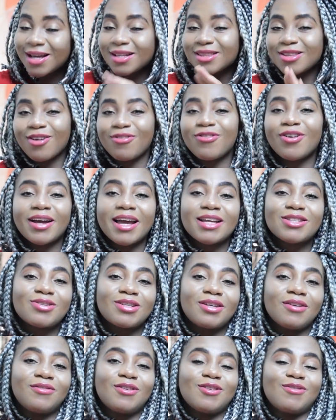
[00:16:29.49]
Don't forget
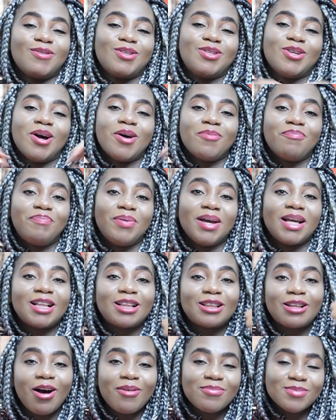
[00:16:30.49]
to give this video a big
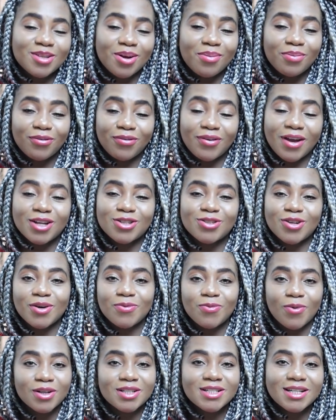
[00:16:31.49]
thumbs up if you
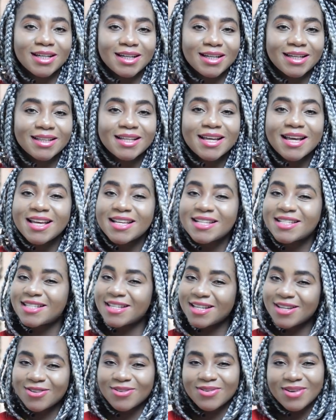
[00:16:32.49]
enjoyed watching it.
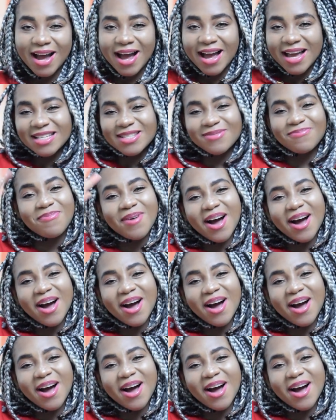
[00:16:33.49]
See you guys.